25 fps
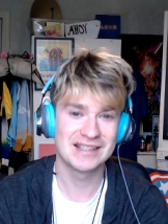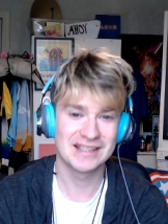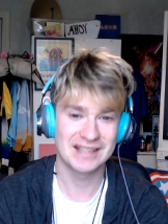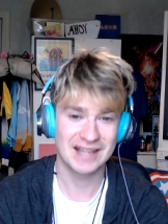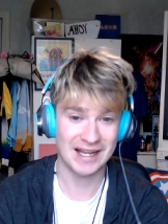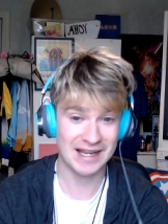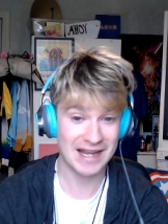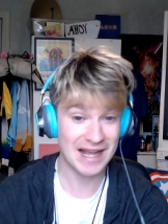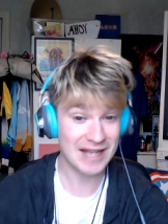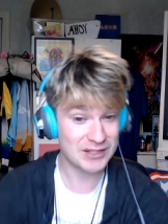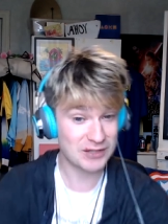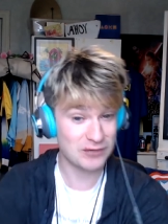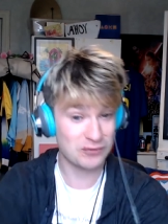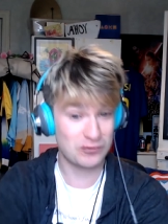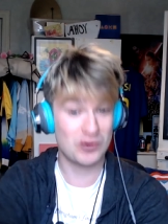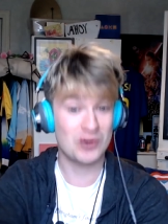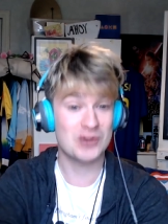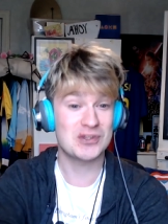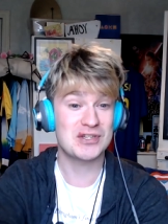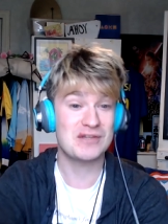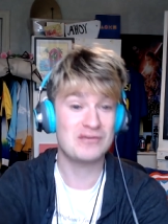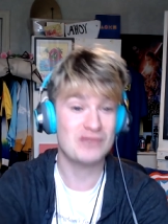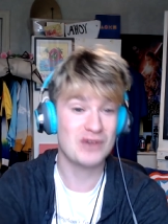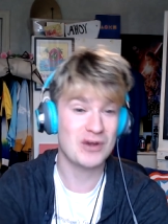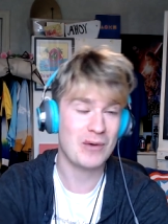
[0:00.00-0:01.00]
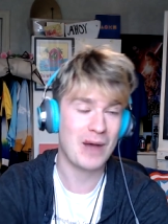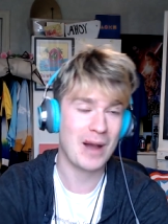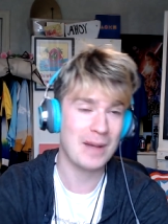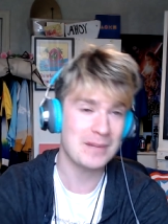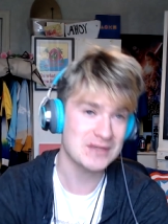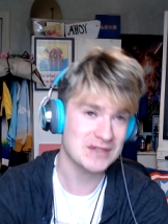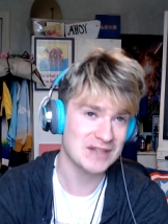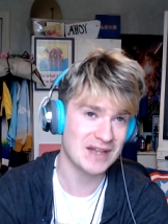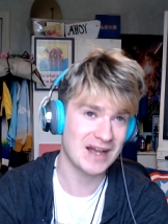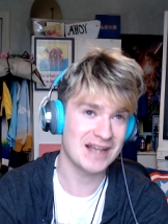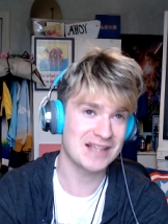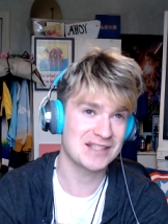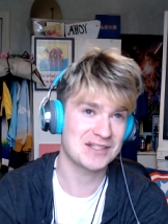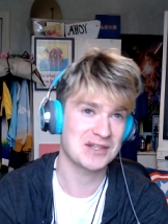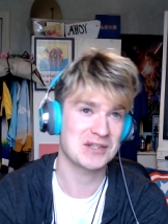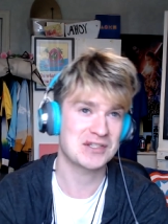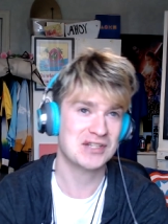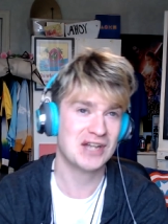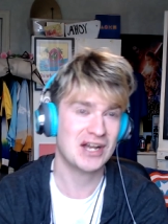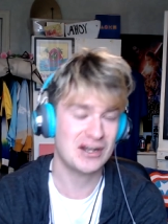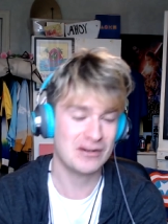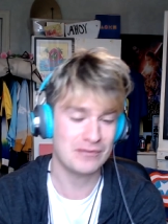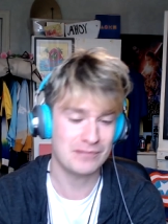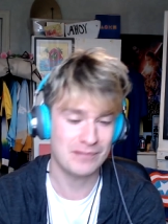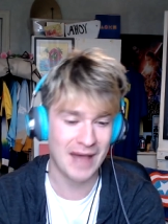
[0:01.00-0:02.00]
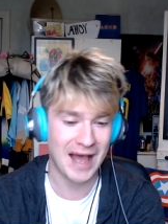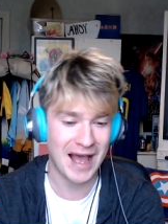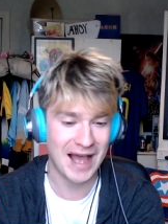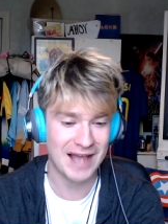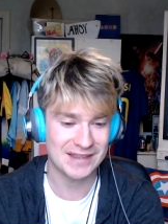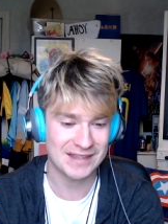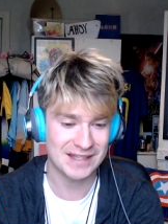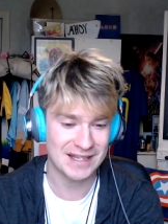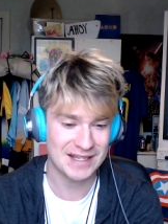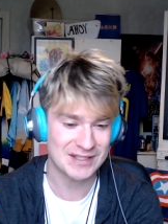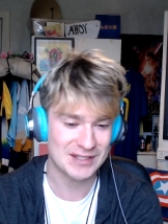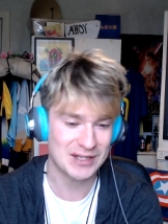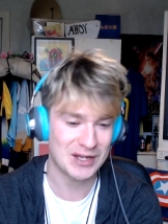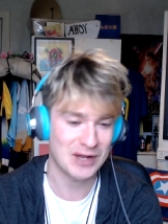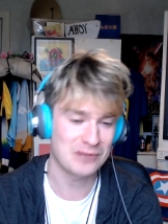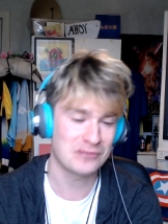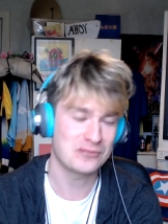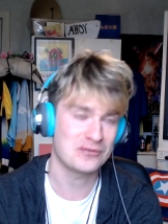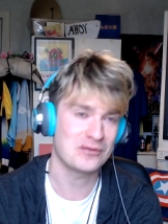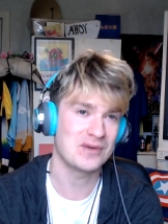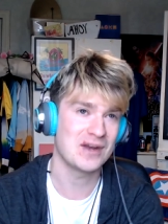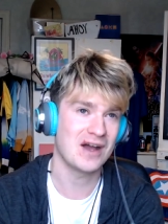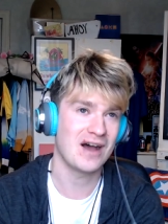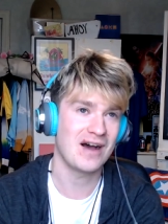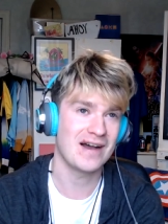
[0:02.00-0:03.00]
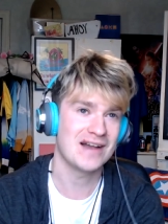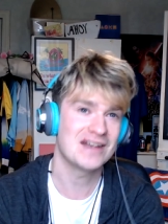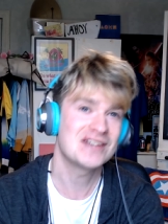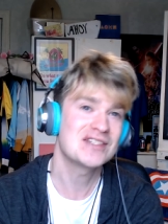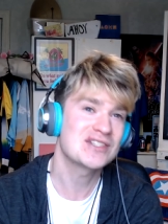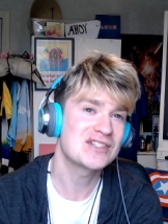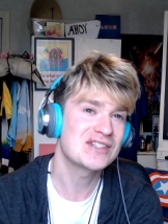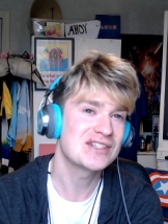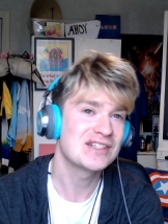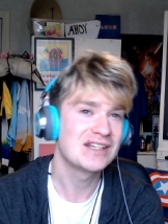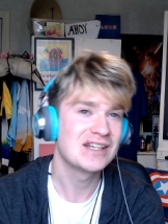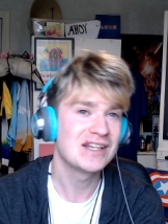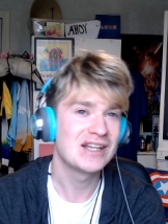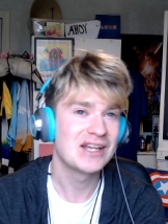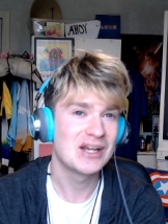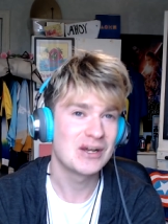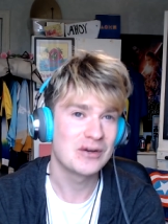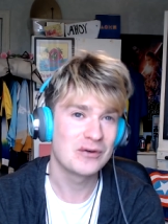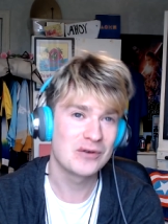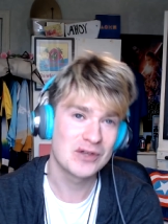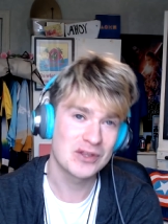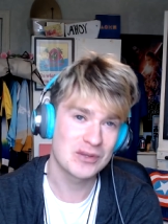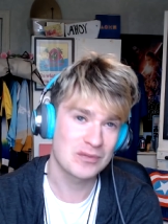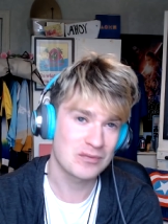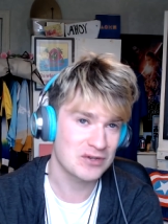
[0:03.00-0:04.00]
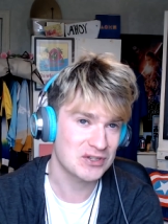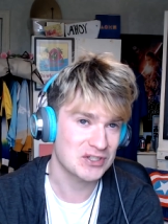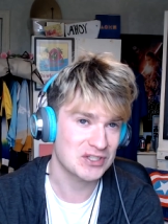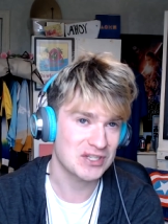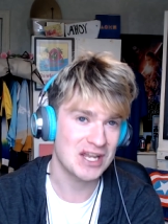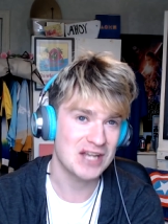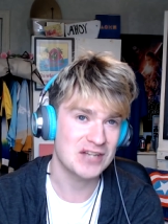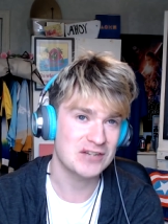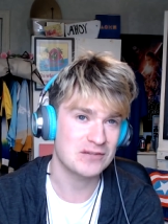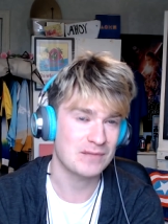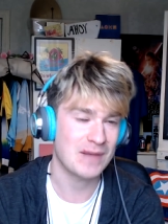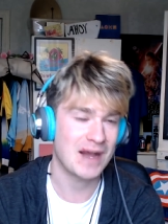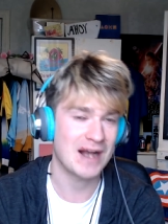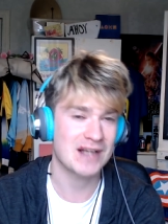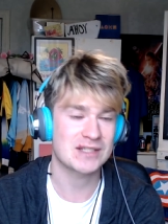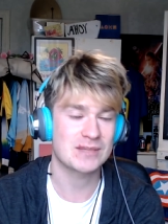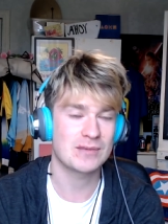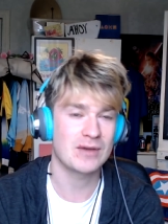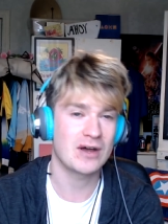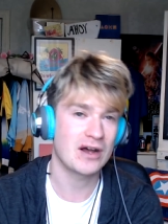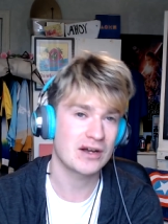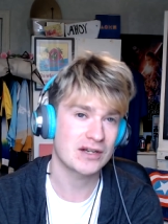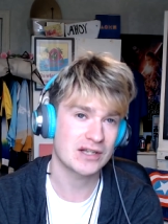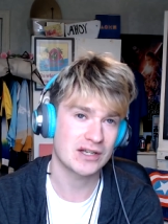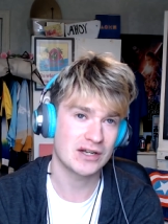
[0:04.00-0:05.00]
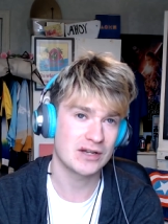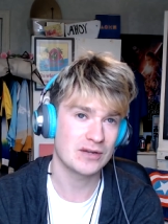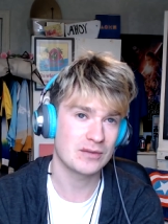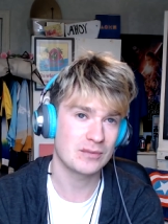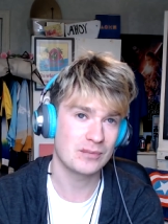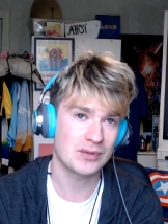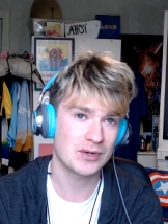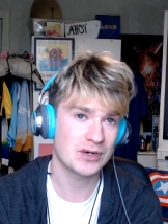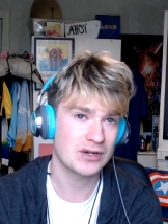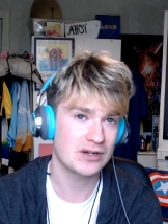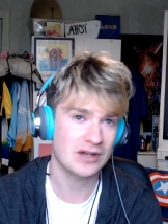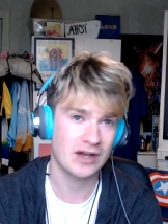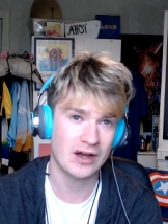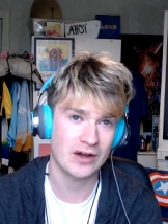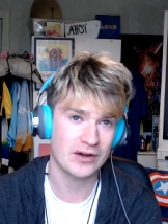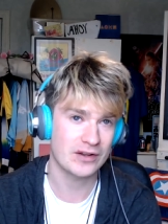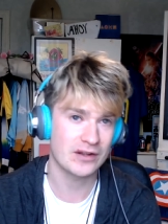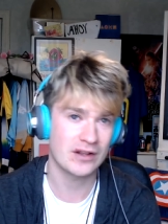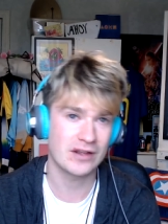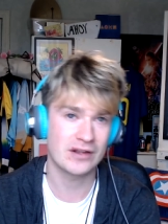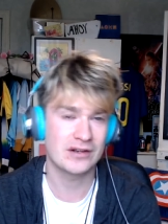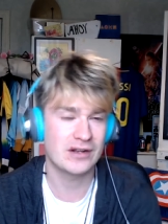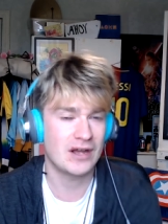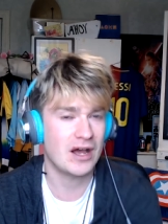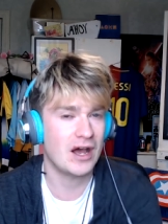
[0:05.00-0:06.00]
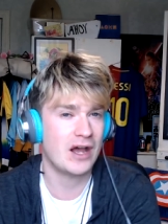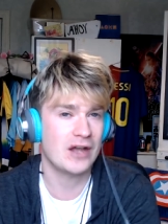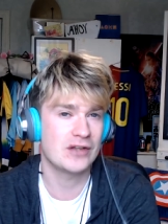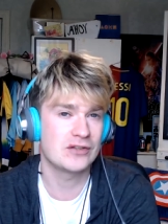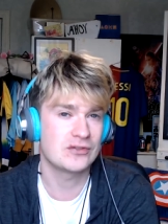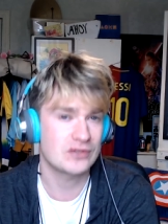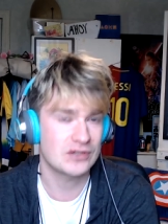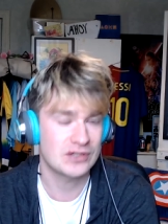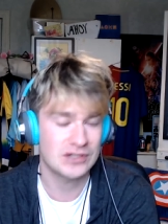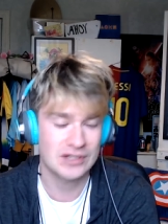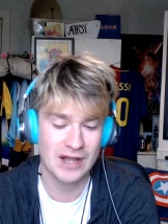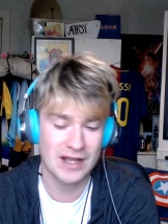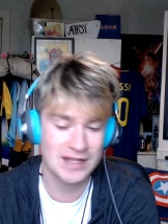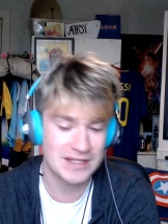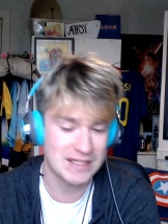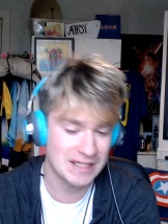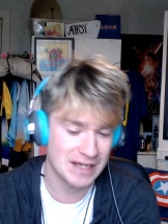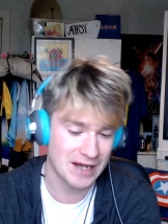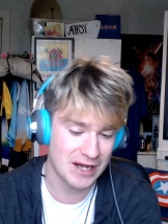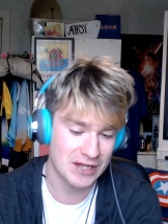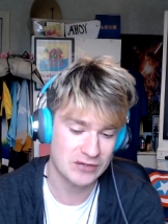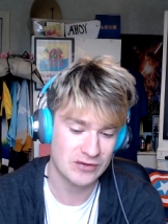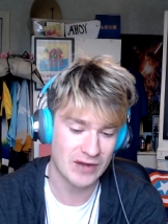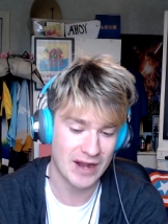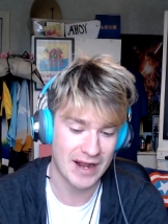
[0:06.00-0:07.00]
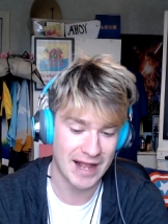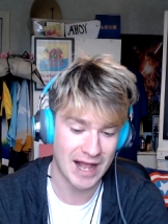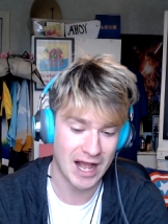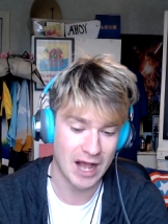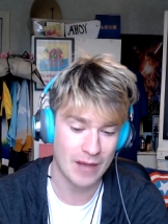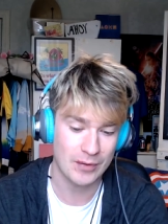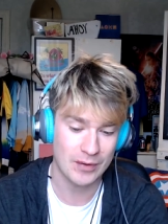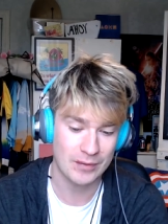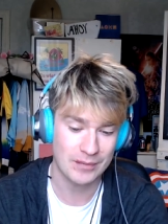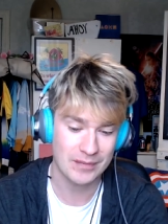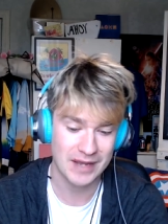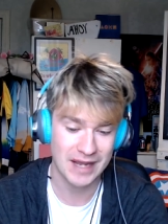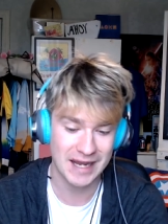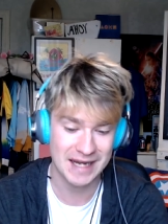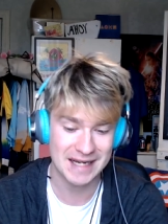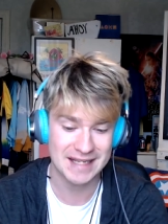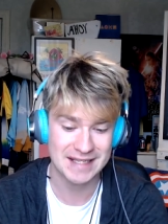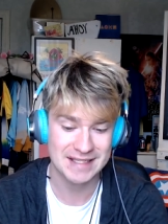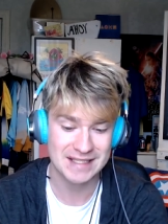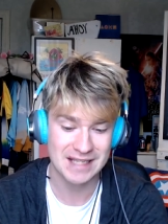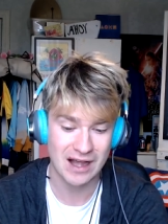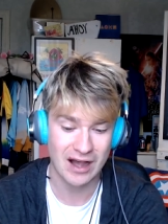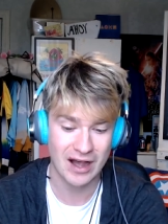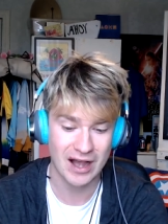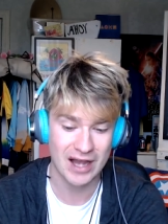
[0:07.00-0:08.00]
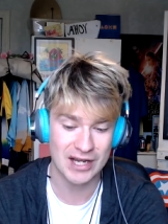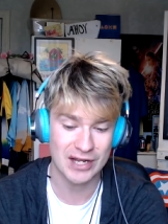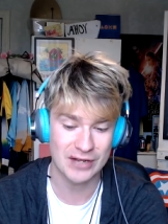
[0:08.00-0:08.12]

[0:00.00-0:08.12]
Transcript: And that's a royalty-free website, so it's kind of mad that it's come from an artist with the prestige of Mac DeMarco. But on a 199-track album, it is kind of